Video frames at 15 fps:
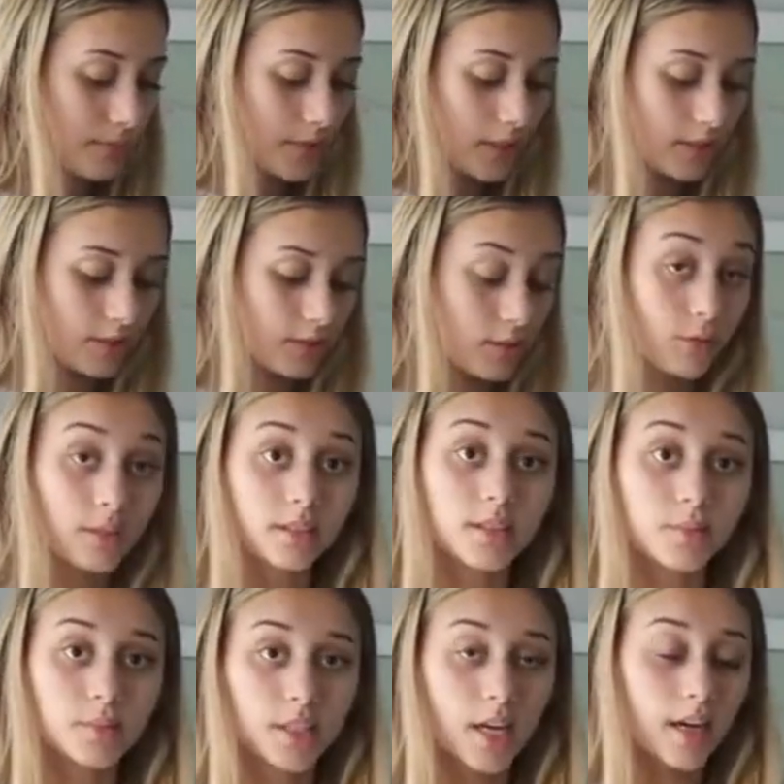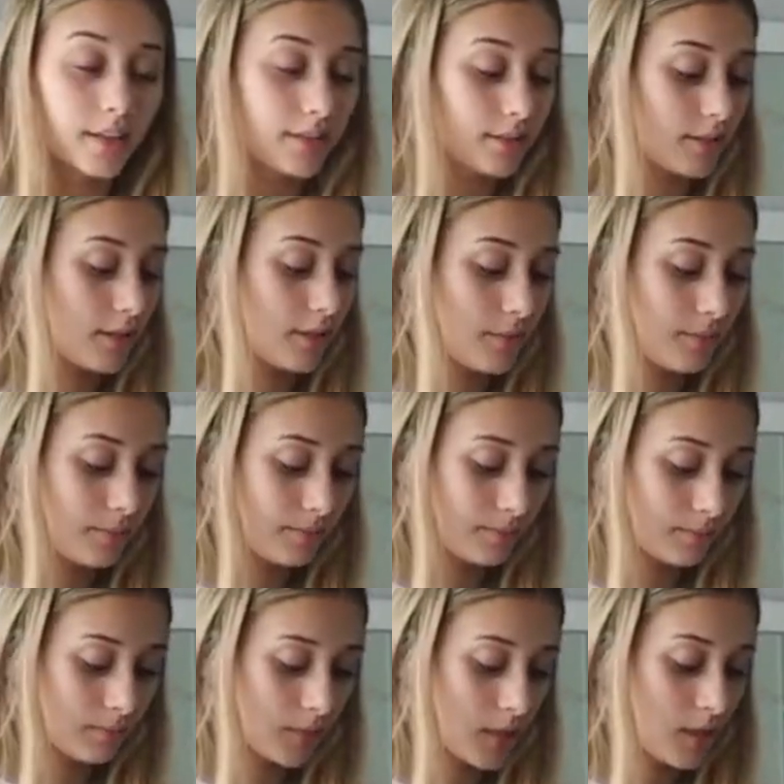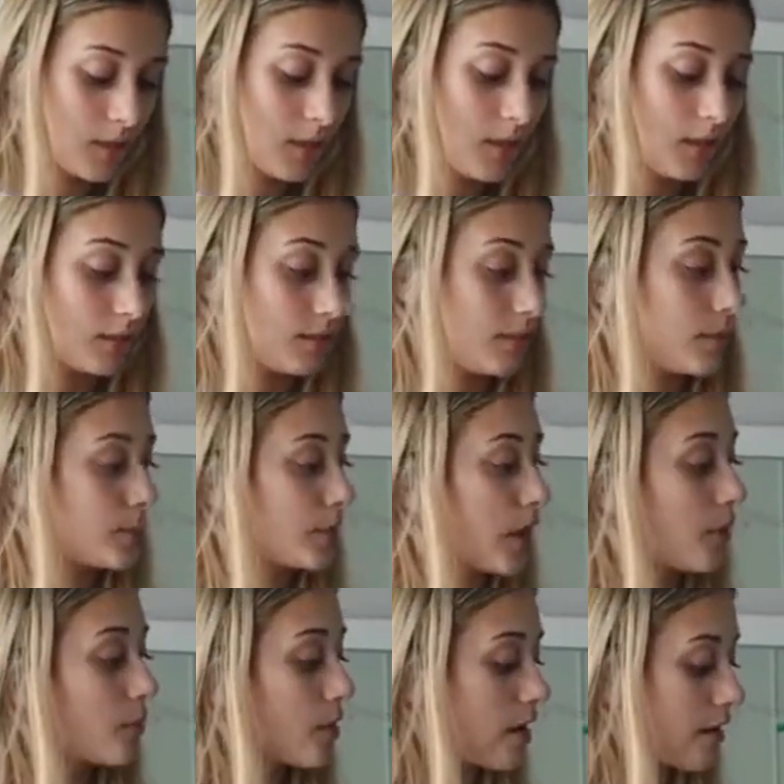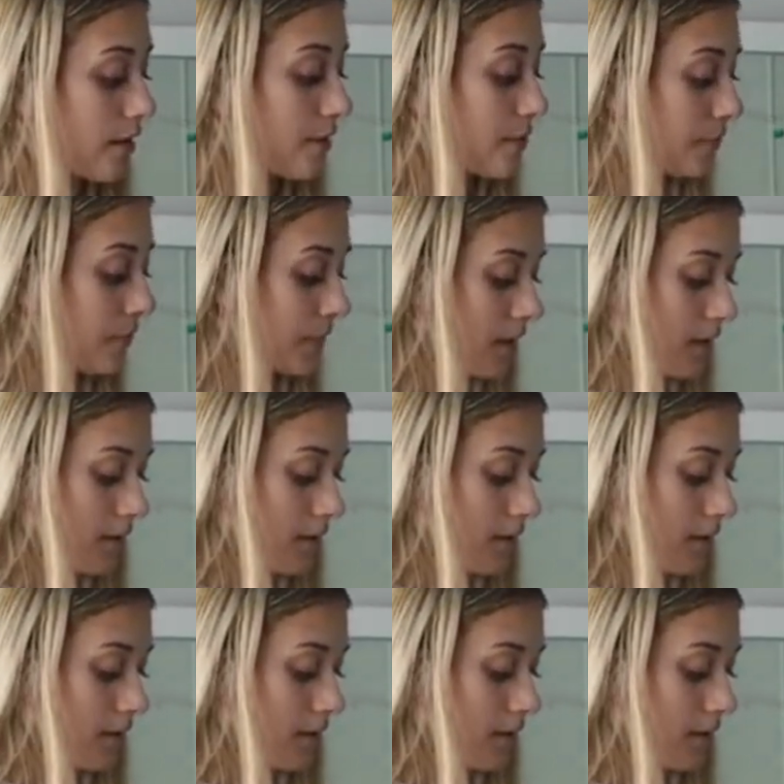Let's do a zip test. Zips up well.